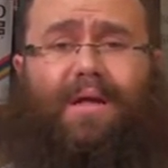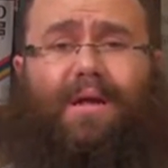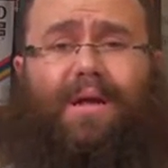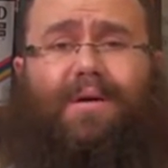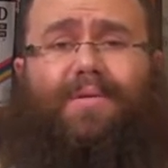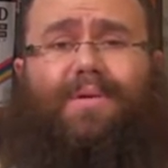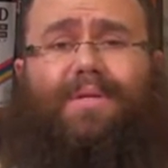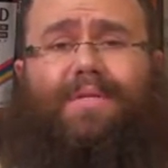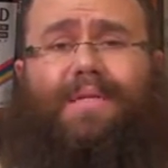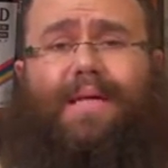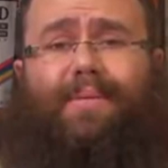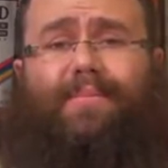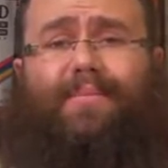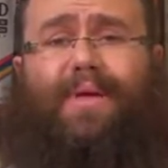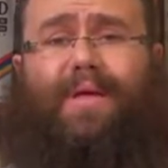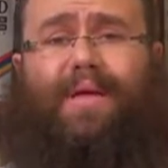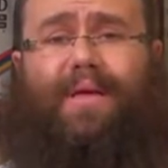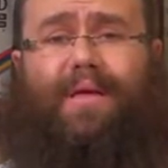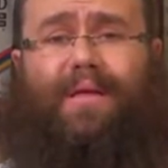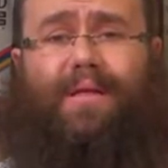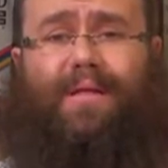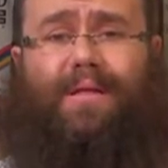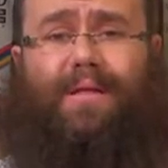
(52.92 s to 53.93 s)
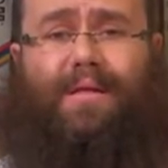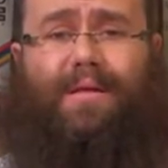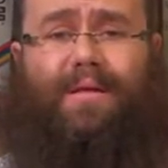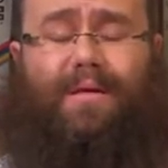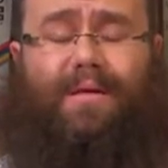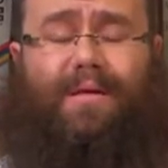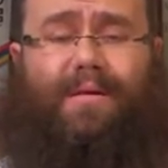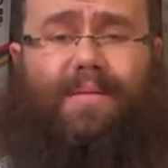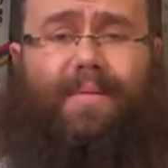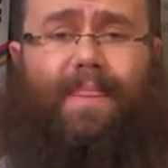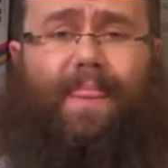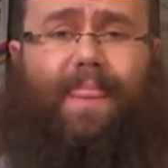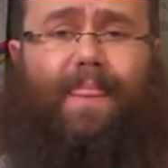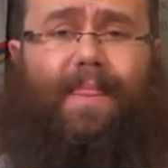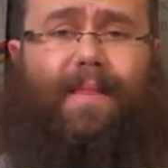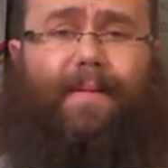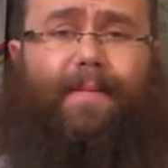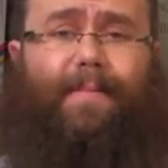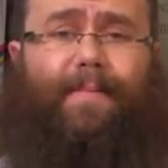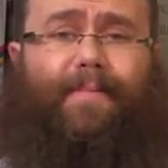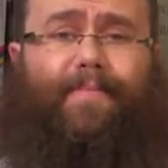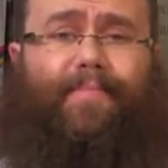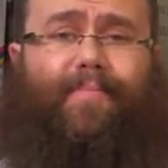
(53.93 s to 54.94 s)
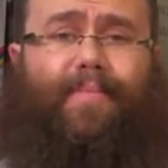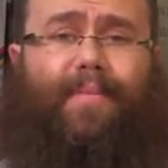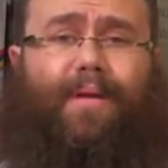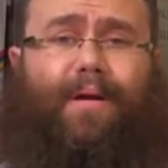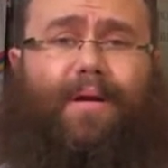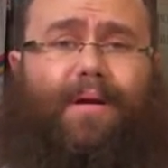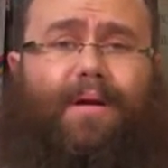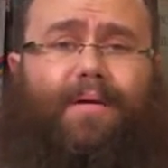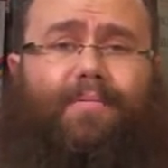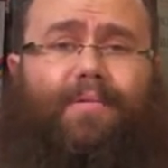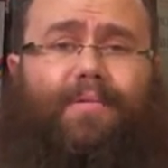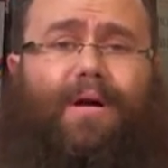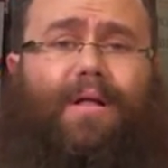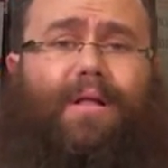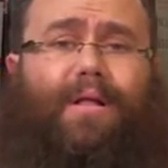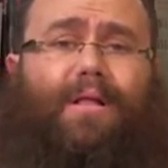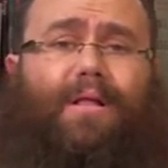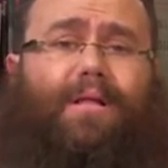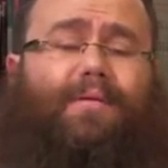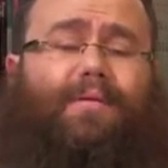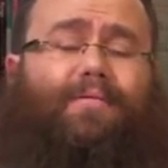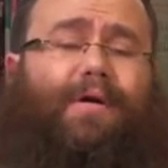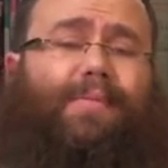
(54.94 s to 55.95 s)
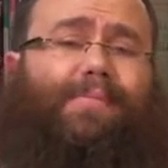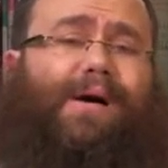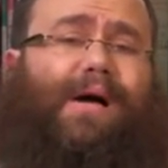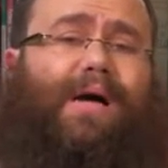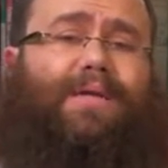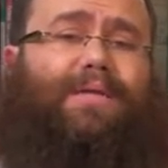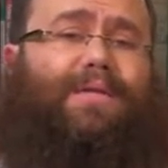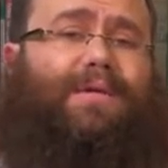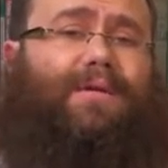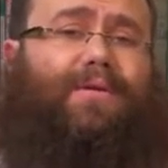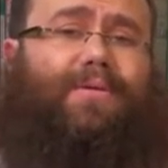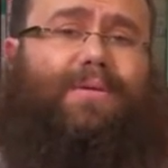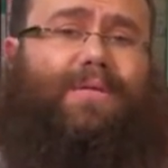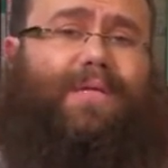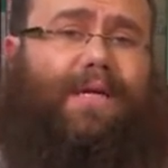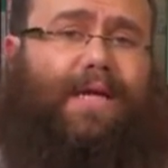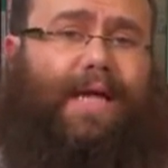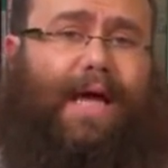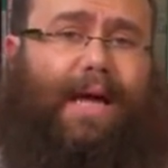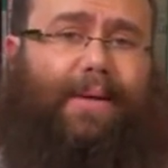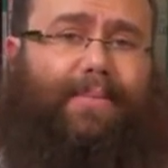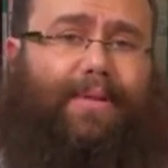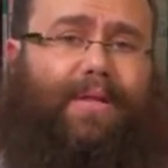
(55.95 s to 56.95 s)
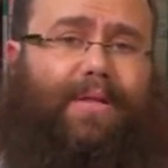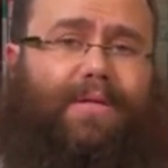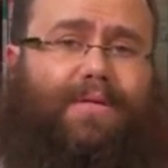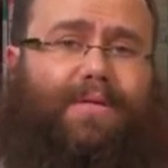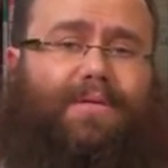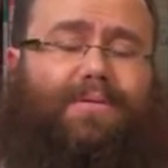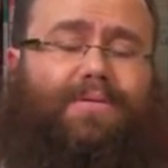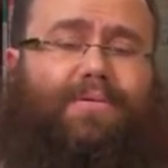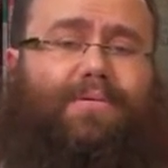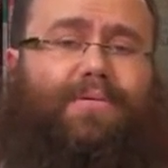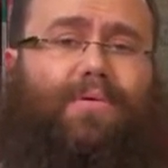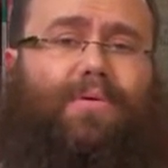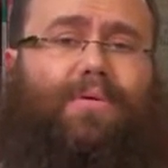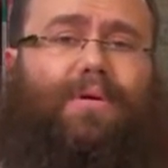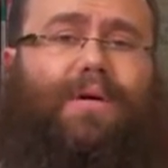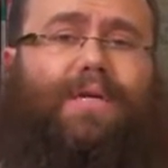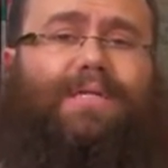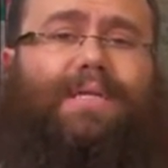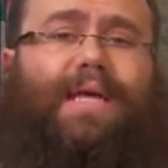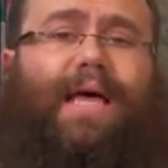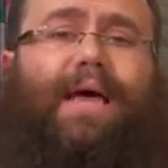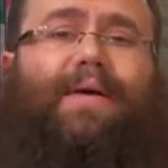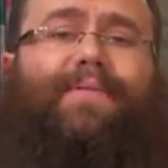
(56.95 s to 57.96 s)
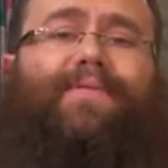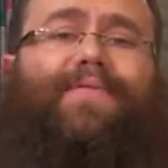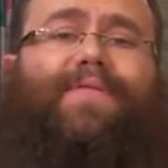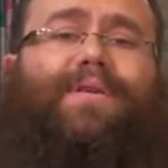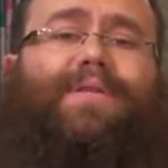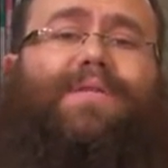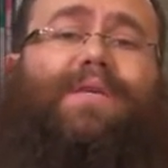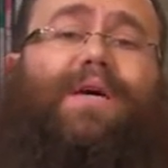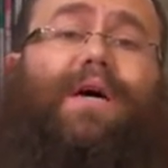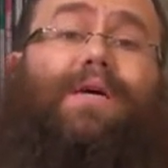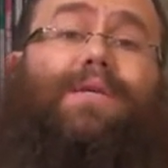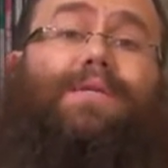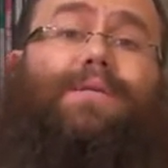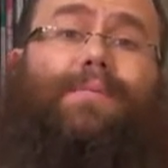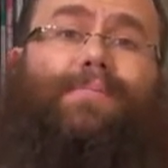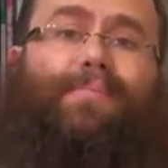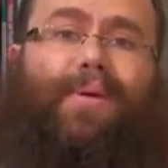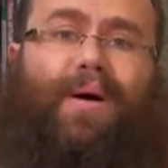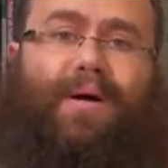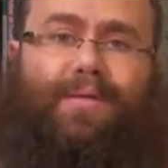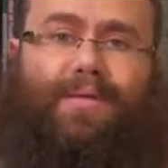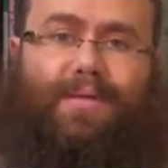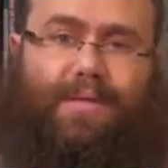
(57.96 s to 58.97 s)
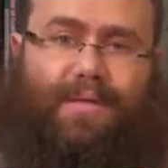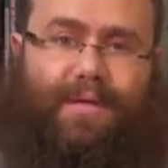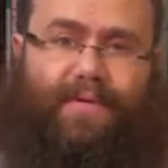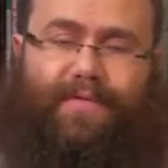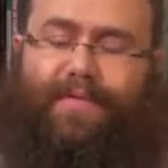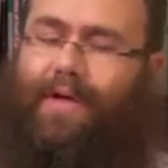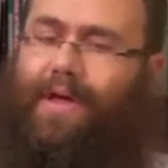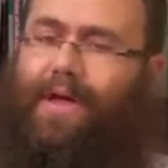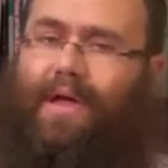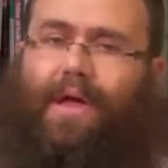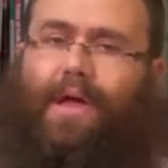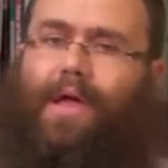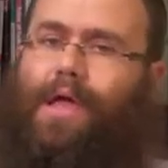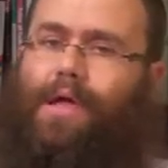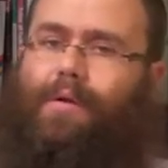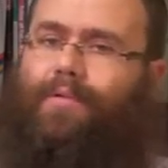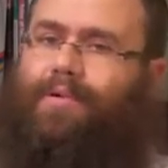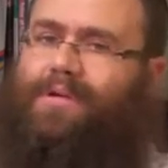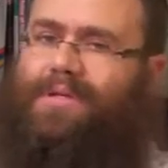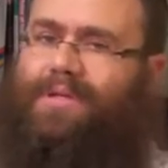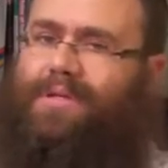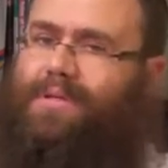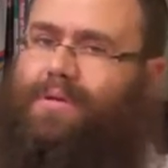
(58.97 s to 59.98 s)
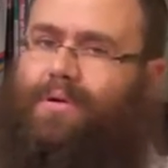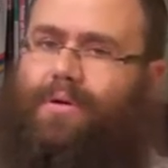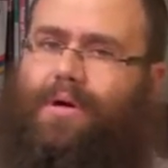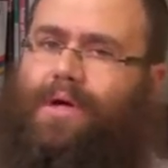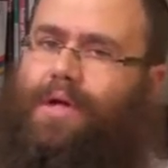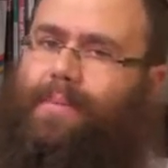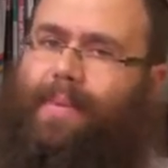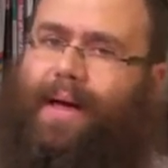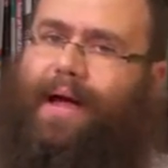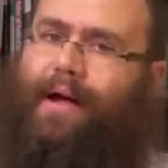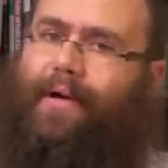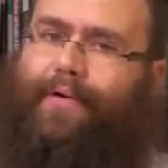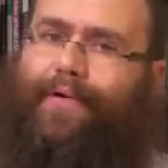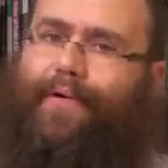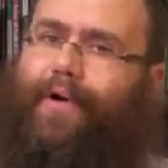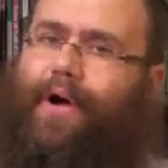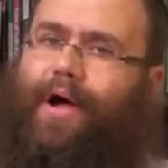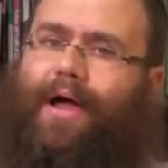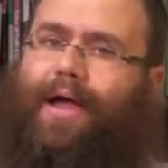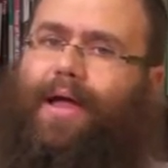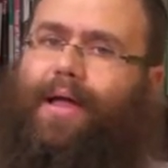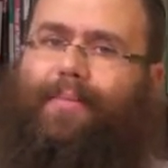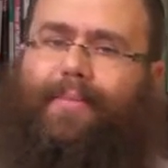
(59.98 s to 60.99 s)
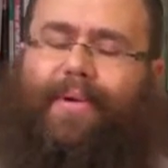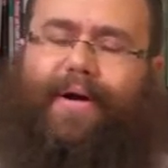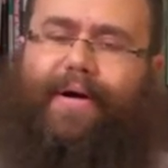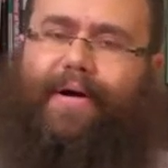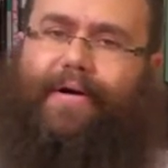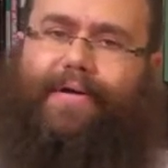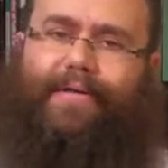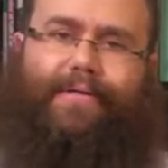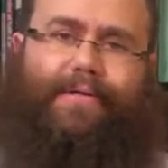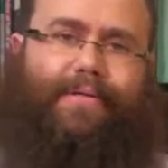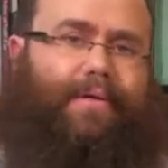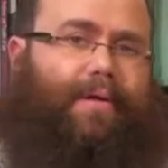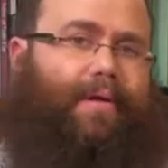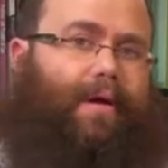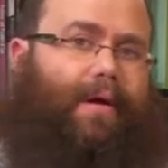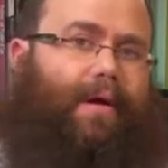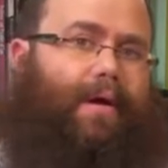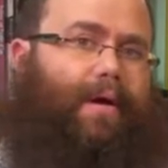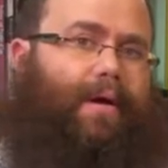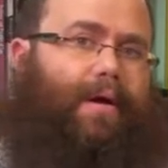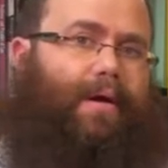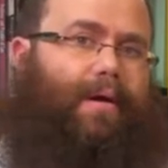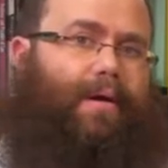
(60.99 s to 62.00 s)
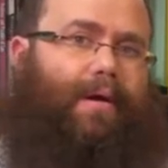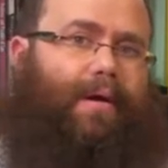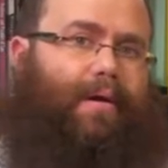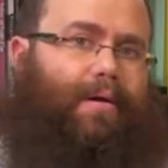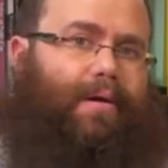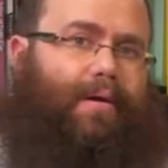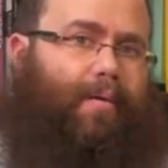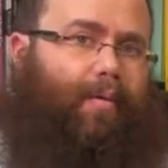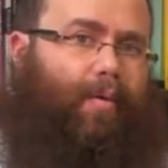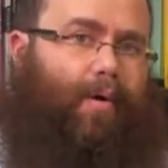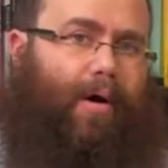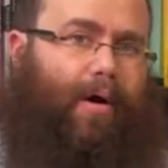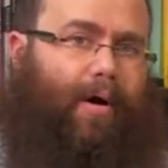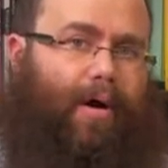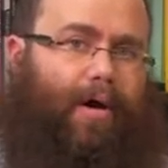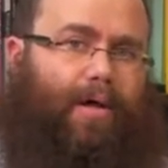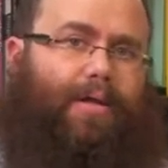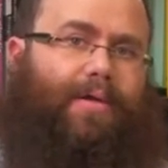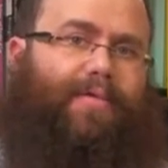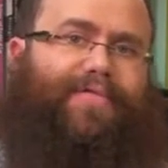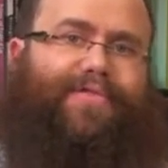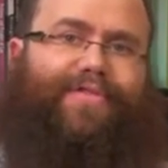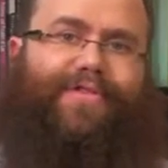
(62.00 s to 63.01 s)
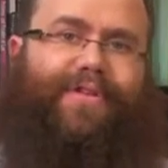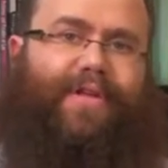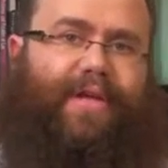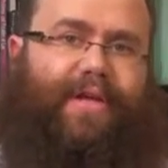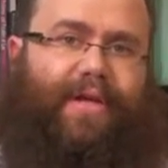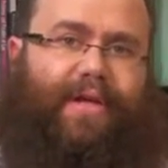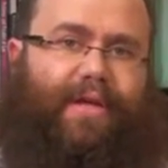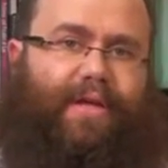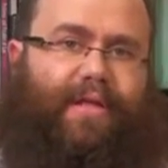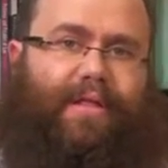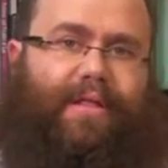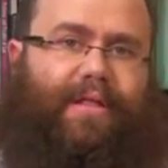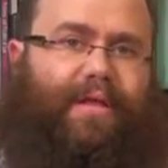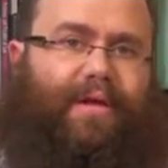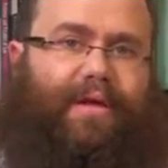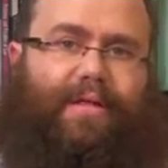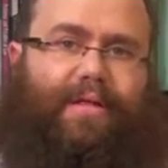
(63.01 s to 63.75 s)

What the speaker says: Now, what does that mean? Well, Rabbi Isaac Luria is a Kabbalist who always emphasized the positive. He wasn't talking about crying because, you're worried you've sinned